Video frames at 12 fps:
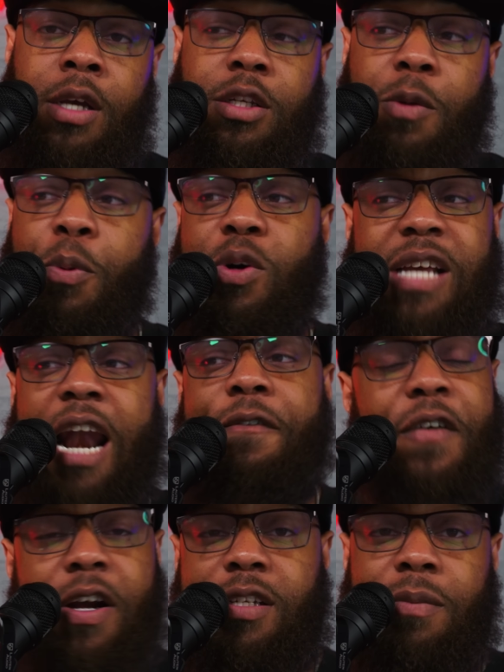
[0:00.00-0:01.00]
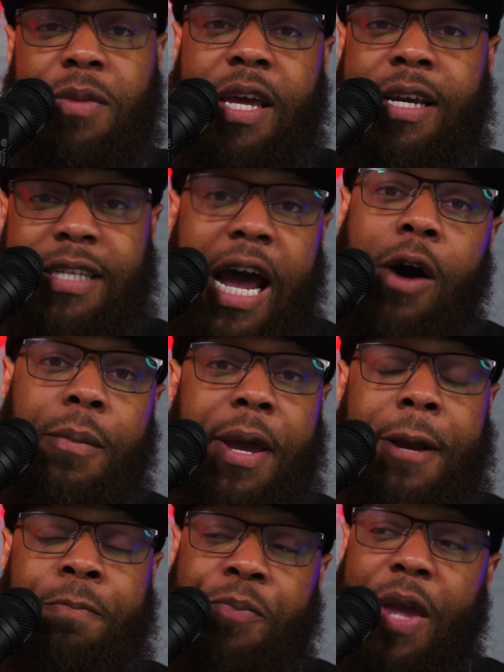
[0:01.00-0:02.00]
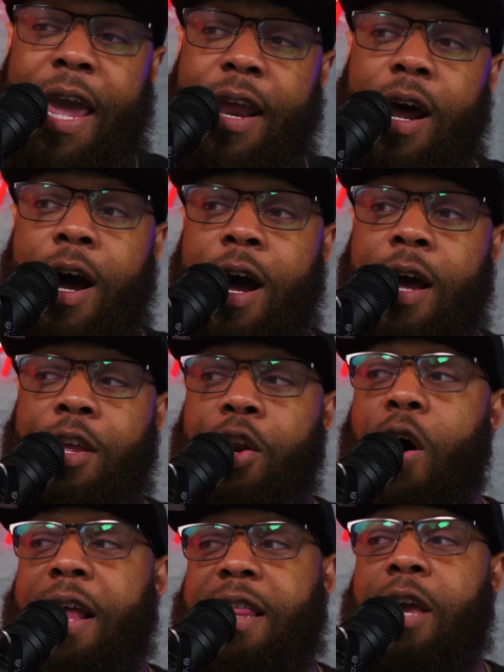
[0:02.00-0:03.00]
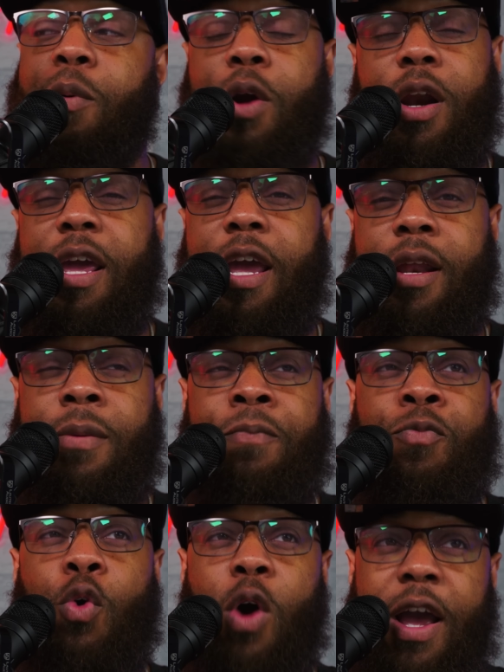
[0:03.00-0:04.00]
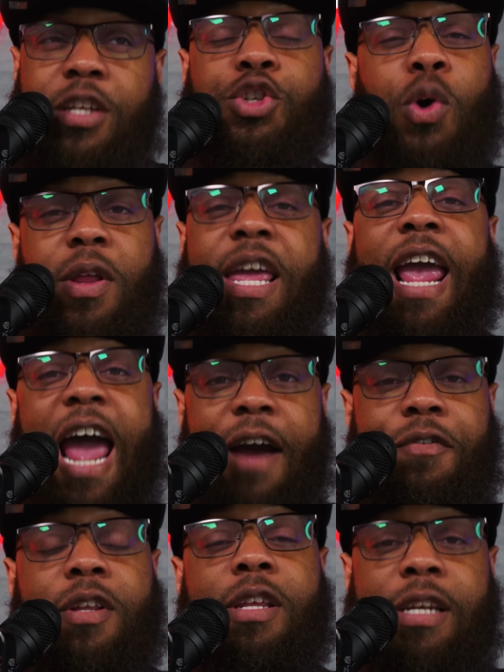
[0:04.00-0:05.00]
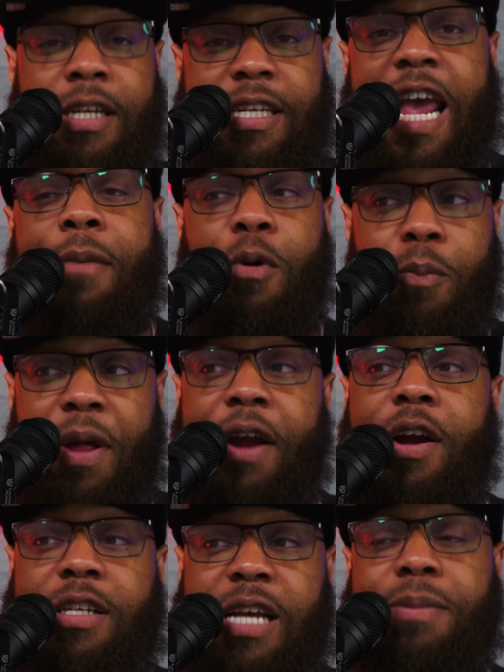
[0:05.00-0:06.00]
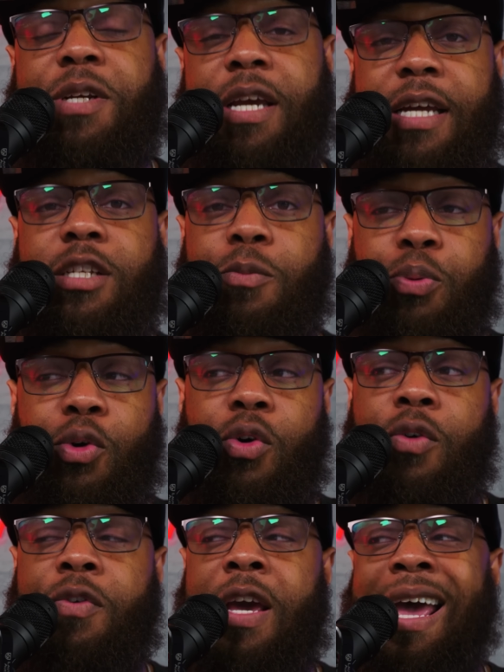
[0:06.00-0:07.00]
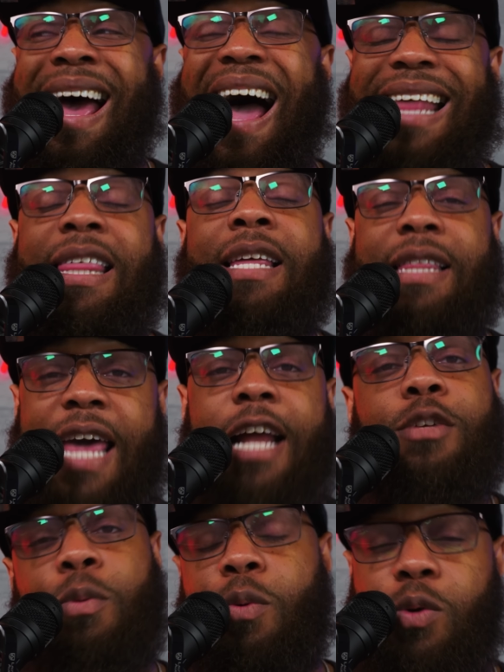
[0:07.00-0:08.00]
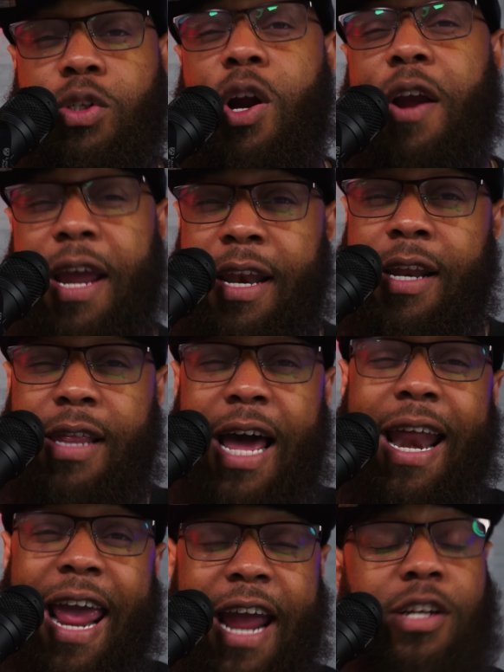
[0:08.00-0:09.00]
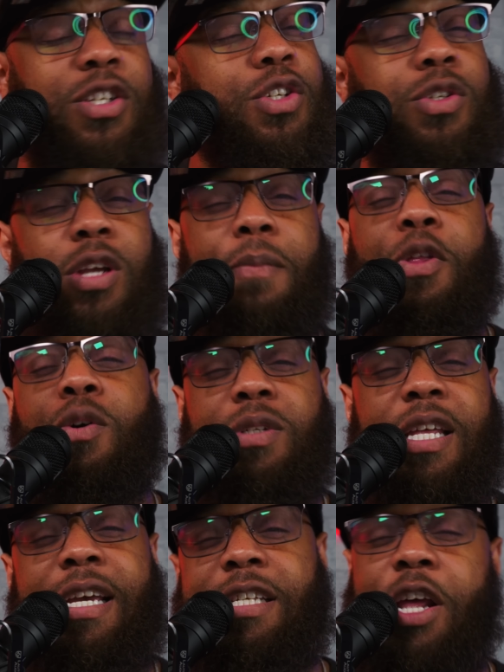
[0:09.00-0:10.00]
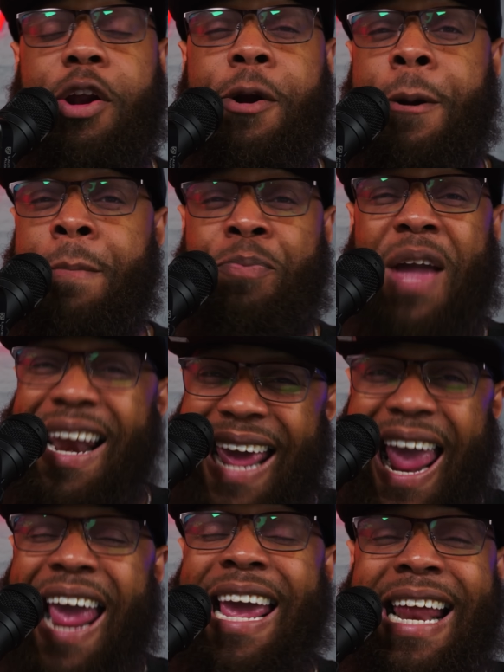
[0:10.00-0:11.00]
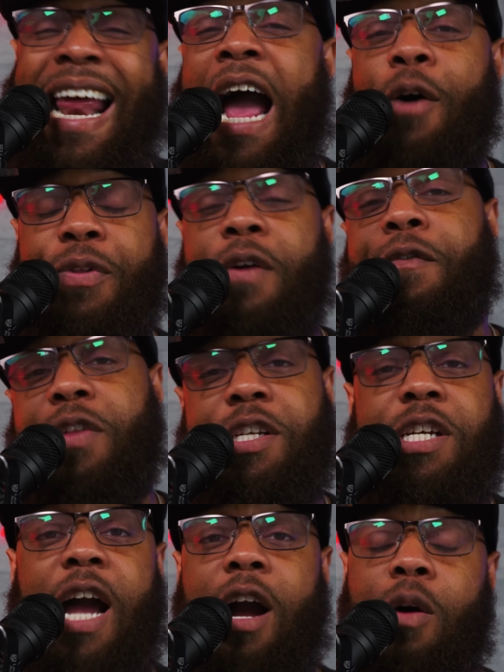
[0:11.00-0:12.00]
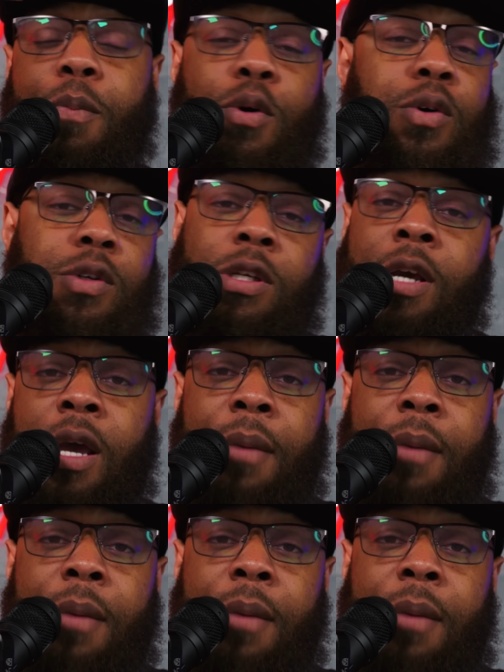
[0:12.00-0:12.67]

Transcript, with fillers: So the Bulls got to figure some things out, man. And uh, you know, I think we're gonna get shortly after the disabled player exception gets approved, I think that's when we'll start getting a lot of answers on some of those things that are kind of hanging out there for the Chicago Bulls.